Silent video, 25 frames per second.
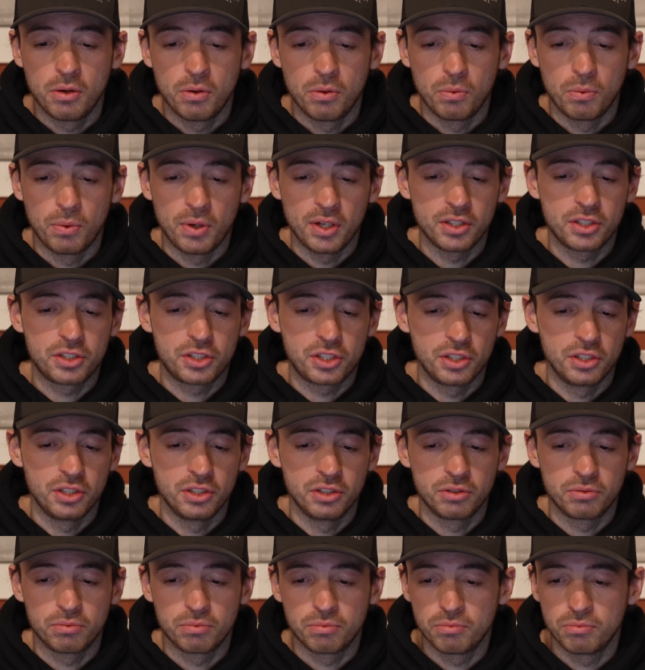which
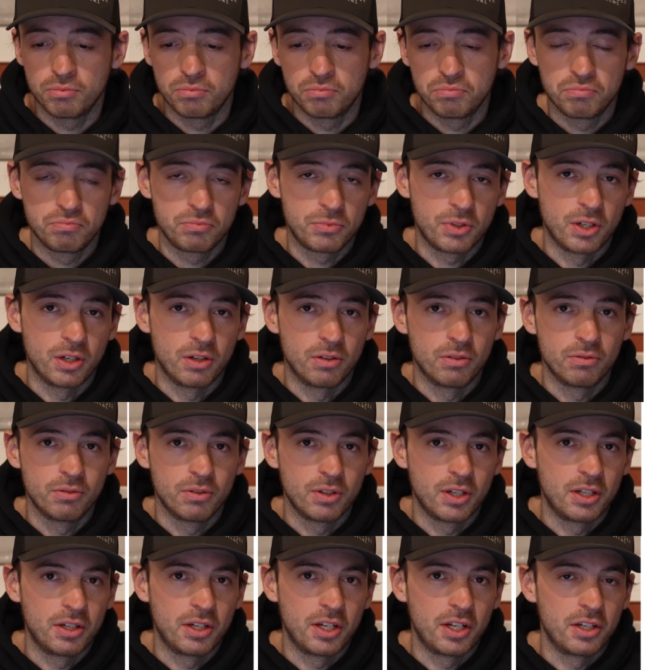is, you know,
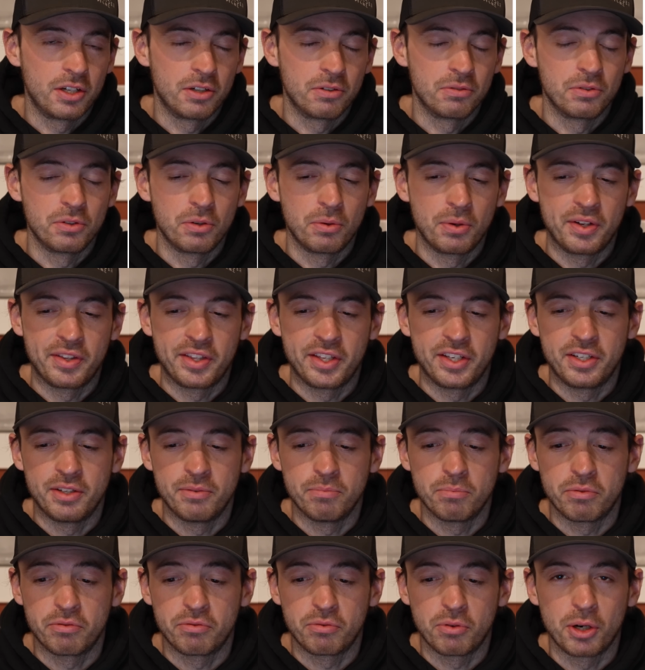I don't know why they
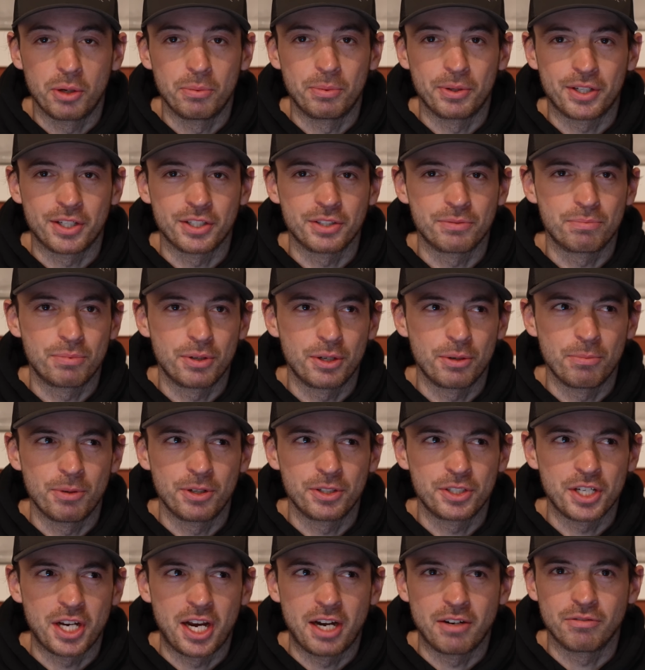didn't before, because pretty
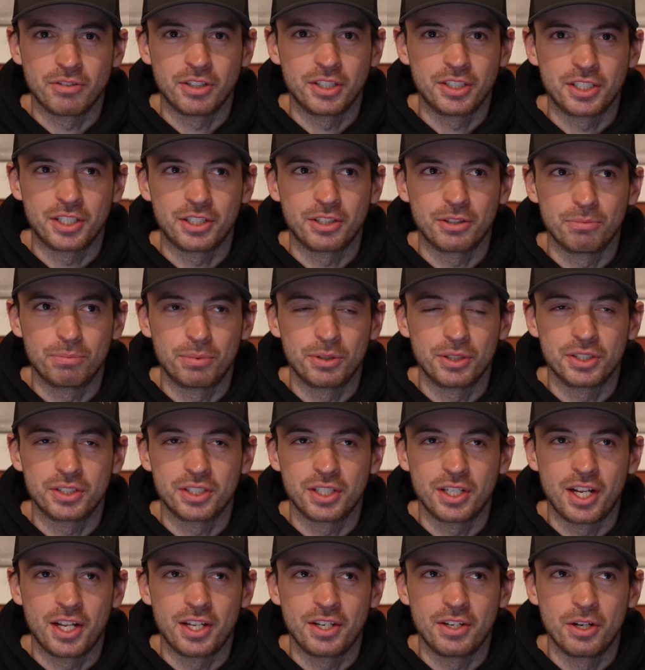much every single
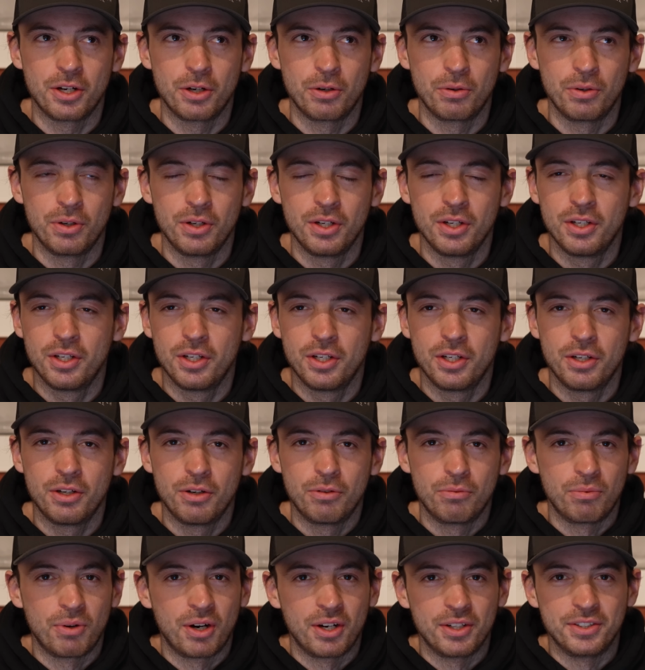person I know
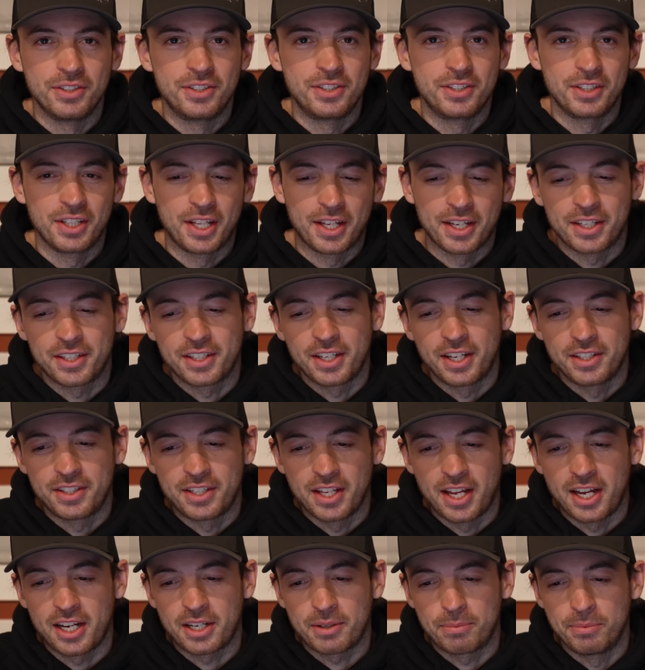runs link
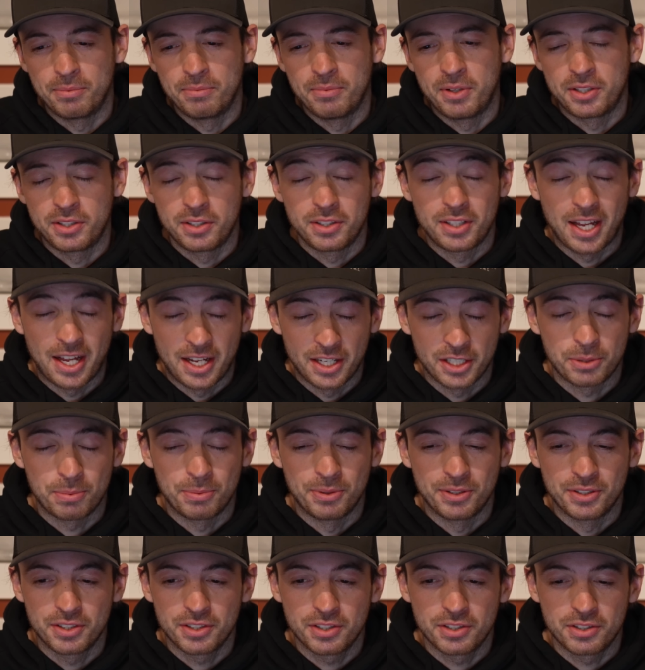
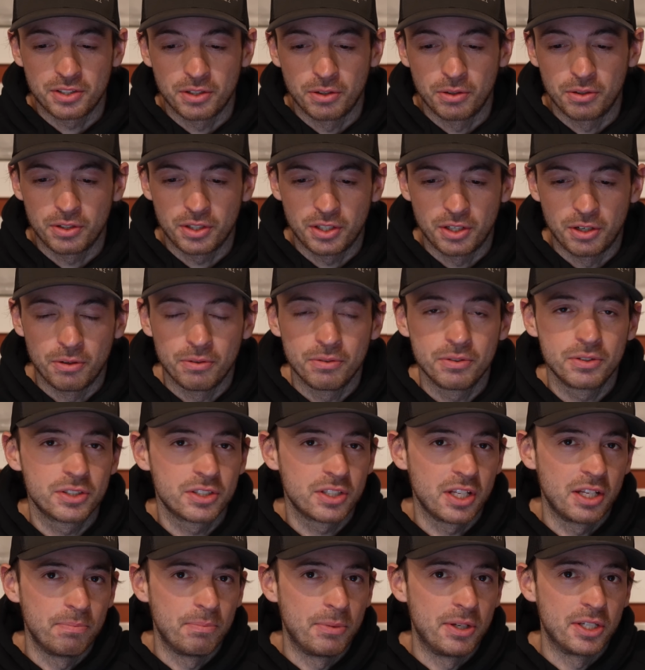attachments, so you know,
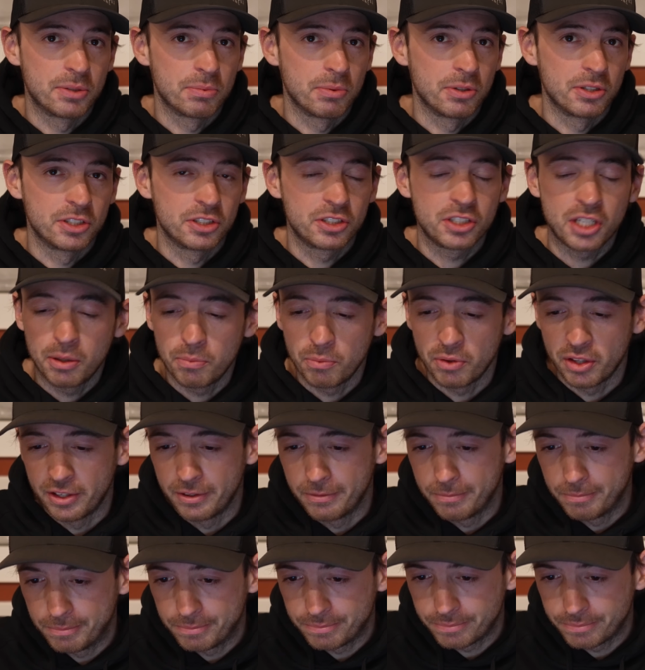sled may as well just come with it.